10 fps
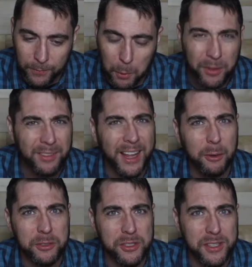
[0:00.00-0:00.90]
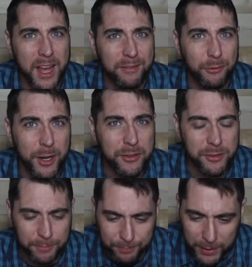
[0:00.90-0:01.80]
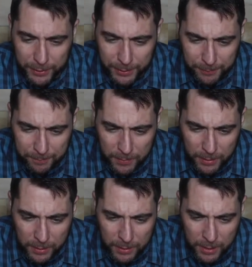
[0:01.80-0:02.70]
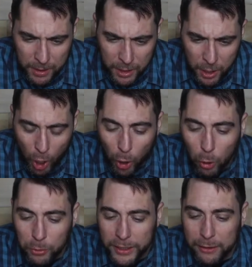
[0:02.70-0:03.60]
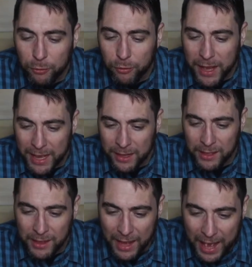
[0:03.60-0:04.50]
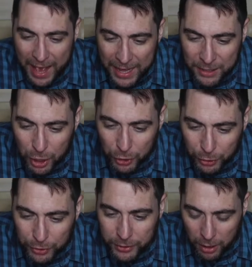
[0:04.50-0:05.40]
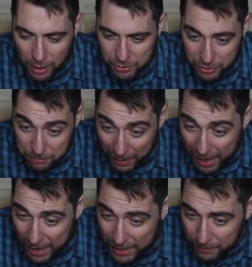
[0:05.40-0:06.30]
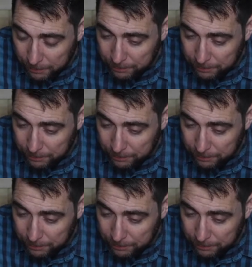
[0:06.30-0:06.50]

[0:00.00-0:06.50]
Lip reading: What language is that? French? I don't know. Holding faith and a good conscience. By